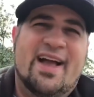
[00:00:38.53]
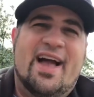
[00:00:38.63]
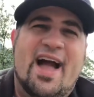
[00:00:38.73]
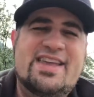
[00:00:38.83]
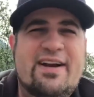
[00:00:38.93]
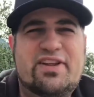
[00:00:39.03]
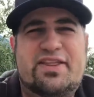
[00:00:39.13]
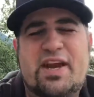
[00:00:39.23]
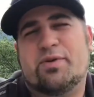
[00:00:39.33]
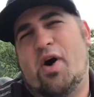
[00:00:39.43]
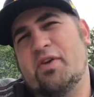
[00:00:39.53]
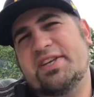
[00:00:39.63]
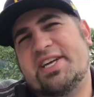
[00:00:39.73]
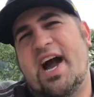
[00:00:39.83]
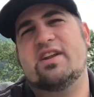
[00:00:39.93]
And you have to think, with all
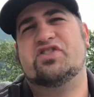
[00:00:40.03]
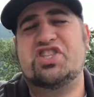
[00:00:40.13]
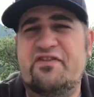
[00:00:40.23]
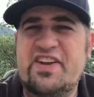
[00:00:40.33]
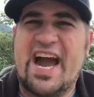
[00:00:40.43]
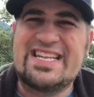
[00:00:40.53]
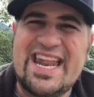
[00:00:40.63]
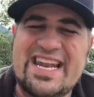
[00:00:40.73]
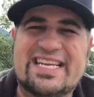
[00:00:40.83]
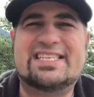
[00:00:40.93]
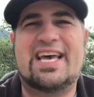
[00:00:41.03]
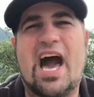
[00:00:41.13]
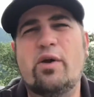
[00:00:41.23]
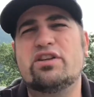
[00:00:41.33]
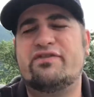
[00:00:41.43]
these kind of shifting identities,
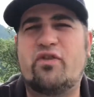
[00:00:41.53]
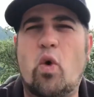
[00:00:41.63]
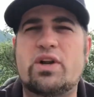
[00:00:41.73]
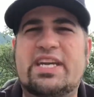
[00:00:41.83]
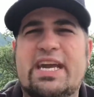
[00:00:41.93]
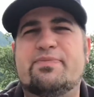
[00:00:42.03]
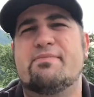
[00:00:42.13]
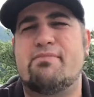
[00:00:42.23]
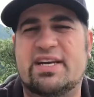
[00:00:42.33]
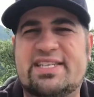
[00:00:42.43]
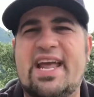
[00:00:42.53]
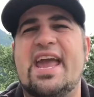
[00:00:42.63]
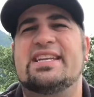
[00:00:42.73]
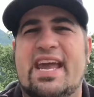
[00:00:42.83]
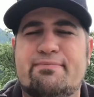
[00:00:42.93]
how does Ford keep the
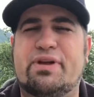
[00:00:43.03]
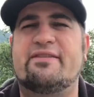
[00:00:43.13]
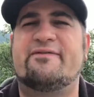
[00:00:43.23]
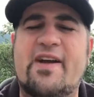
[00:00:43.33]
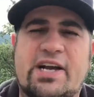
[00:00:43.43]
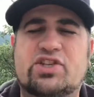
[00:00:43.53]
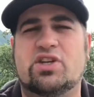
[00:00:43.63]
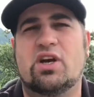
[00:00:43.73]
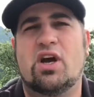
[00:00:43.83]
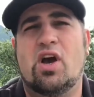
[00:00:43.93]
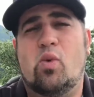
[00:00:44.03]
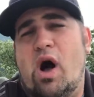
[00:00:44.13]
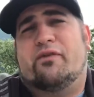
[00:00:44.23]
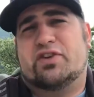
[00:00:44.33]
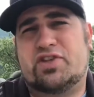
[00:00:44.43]
Mustang nameplate fresh?
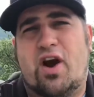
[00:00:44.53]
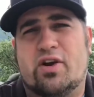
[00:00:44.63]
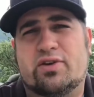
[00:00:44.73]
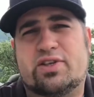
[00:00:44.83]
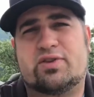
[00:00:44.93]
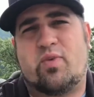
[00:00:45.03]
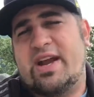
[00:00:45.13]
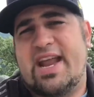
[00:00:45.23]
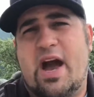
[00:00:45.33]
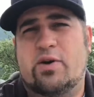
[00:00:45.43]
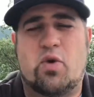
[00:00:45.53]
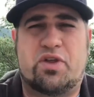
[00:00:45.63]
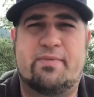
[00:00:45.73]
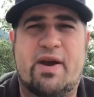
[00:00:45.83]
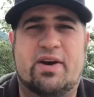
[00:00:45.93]
Well, for starters, right now in
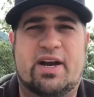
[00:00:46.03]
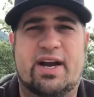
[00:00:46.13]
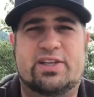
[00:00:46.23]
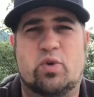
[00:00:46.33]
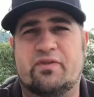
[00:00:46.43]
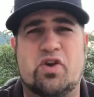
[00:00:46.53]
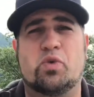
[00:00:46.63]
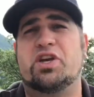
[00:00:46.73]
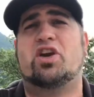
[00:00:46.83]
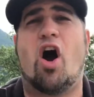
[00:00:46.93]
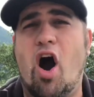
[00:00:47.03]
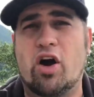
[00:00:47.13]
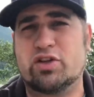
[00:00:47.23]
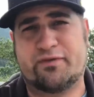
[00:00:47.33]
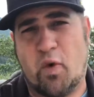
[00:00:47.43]
North America, it's one of the only
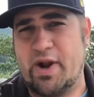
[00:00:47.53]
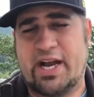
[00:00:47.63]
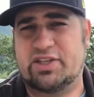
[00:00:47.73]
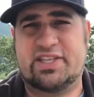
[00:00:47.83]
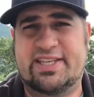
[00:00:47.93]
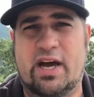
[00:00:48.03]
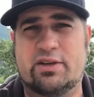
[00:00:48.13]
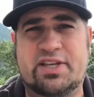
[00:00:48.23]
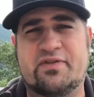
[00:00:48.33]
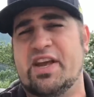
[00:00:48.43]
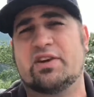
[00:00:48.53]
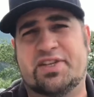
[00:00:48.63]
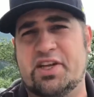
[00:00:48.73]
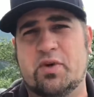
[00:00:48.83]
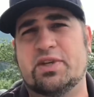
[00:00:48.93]
cars Ford actually sells. Everything else
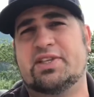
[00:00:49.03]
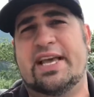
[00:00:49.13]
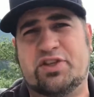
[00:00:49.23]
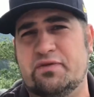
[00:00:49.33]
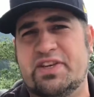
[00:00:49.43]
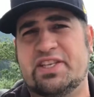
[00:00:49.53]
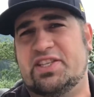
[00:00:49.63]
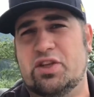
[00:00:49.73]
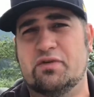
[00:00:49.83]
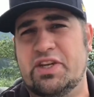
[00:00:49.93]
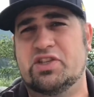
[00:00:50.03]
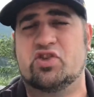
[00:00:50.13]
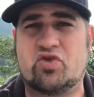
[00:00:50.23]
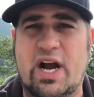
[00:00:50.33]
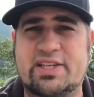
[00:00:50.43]
they do is SUVs, CUVs,
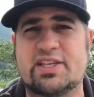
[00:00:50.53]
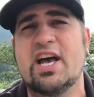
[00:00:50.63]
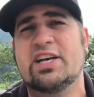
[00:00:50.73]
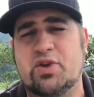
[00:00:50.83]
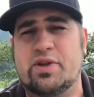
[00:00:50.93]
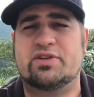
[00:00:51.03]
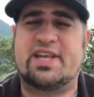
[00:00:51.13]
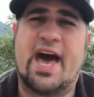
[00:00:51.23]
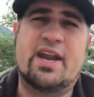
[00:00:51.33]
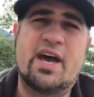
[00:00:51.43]
and trucks, so there's that.